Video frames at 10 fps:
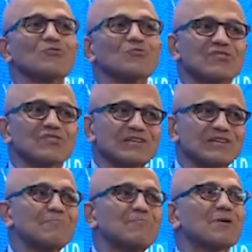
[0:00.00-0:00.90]
out with is a
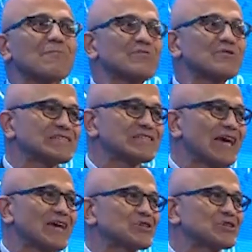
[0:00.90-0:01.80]
deeper
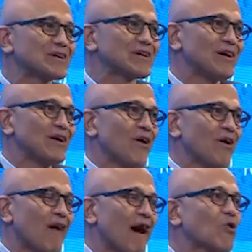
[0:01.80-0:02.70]
appreciation
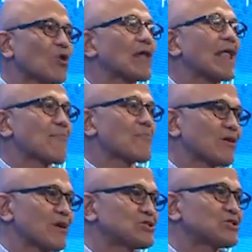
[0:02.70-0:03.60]
of how
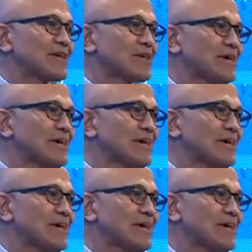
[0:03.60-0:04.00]
collaboration can